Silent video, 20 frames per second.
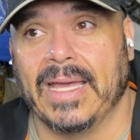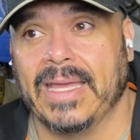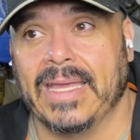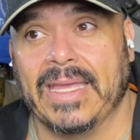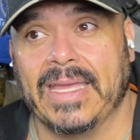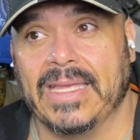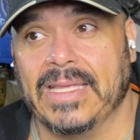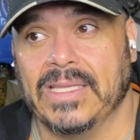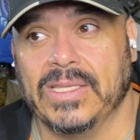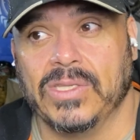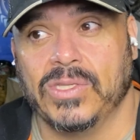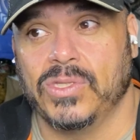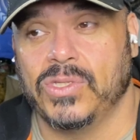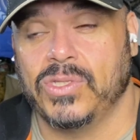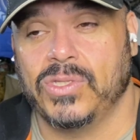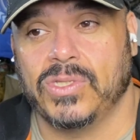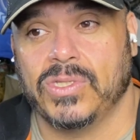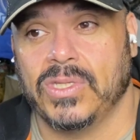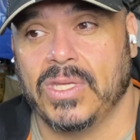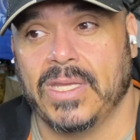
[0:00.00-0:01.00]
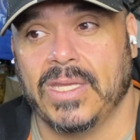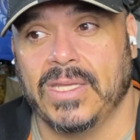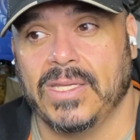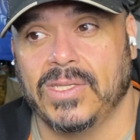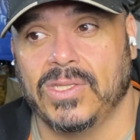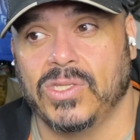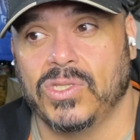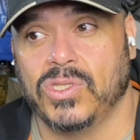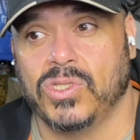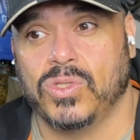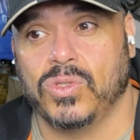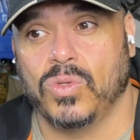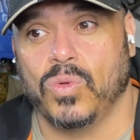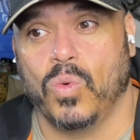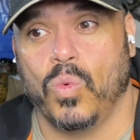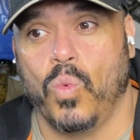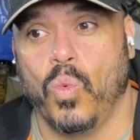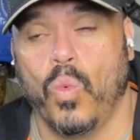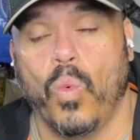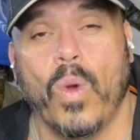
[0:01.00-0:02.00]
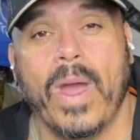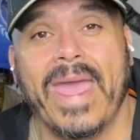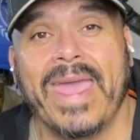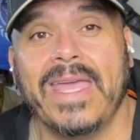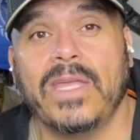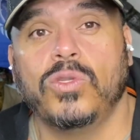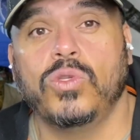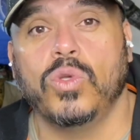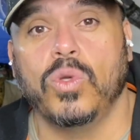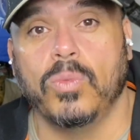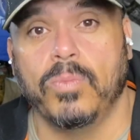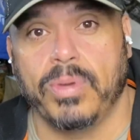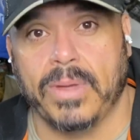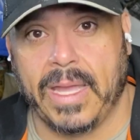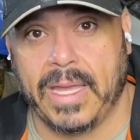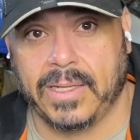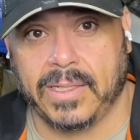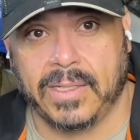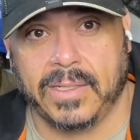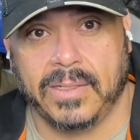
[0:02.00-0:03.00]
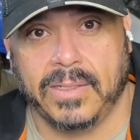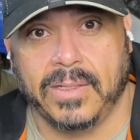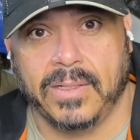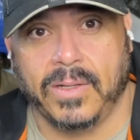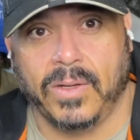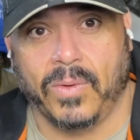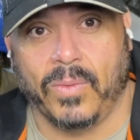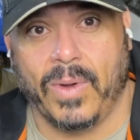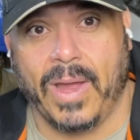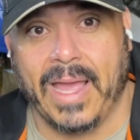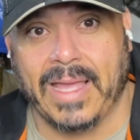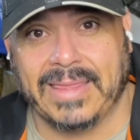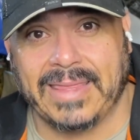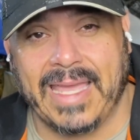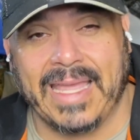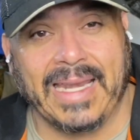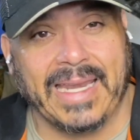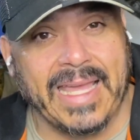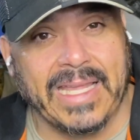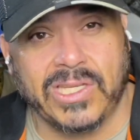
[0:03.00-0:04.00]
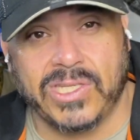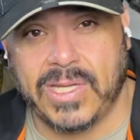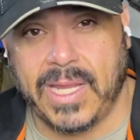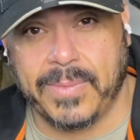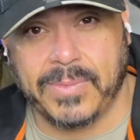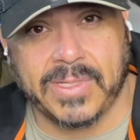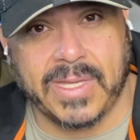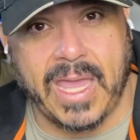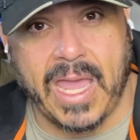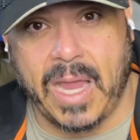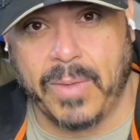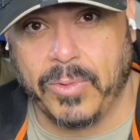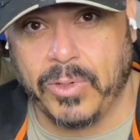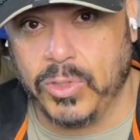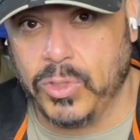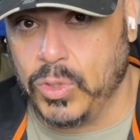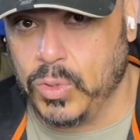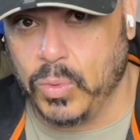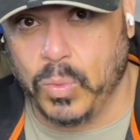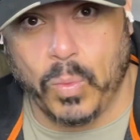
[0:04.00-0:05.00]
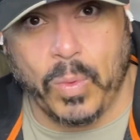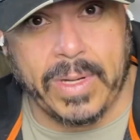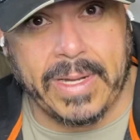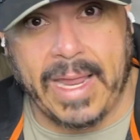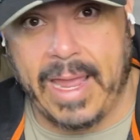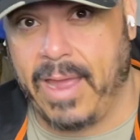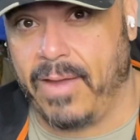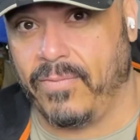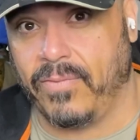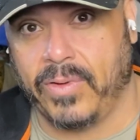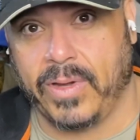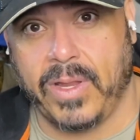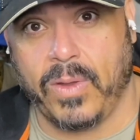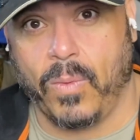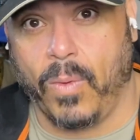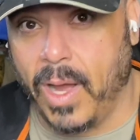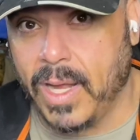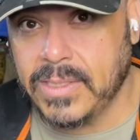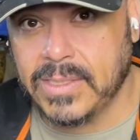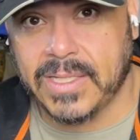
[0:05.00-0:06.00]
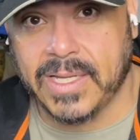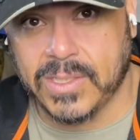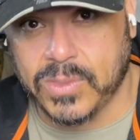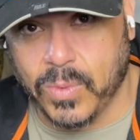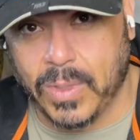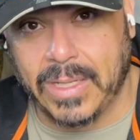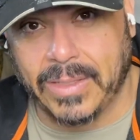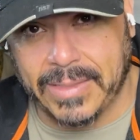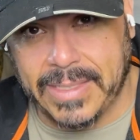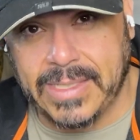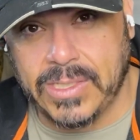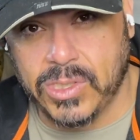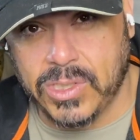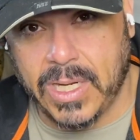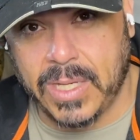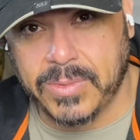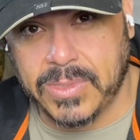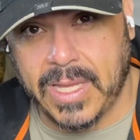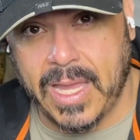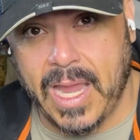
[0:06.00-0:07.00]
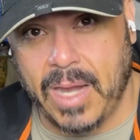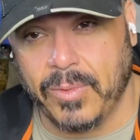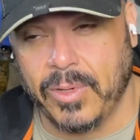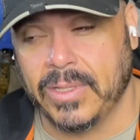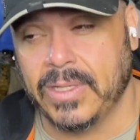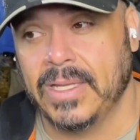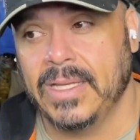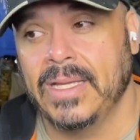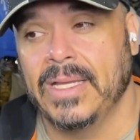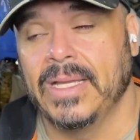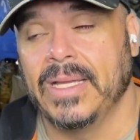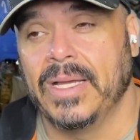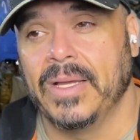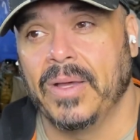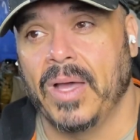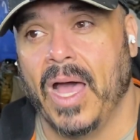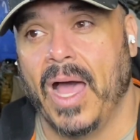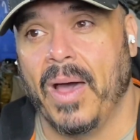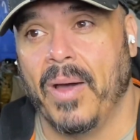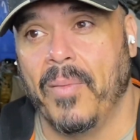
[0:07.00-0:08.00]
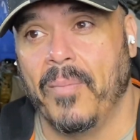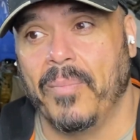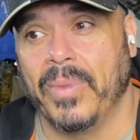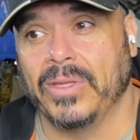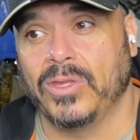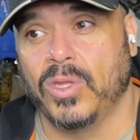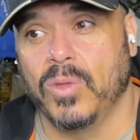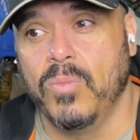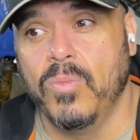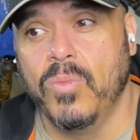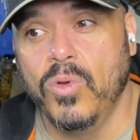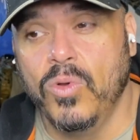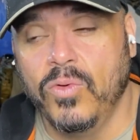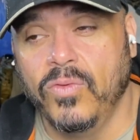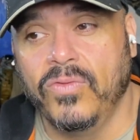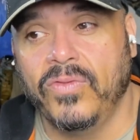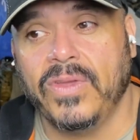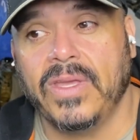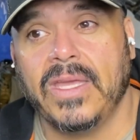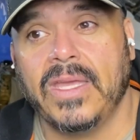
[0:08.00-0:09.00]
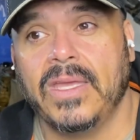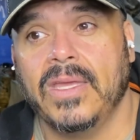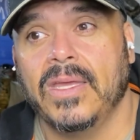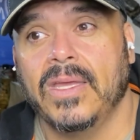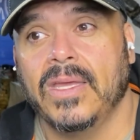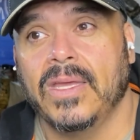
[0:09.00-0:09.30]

is way too big, right? They let James Cameron do whatever he wants because, well, he's James Cameron. But the movie,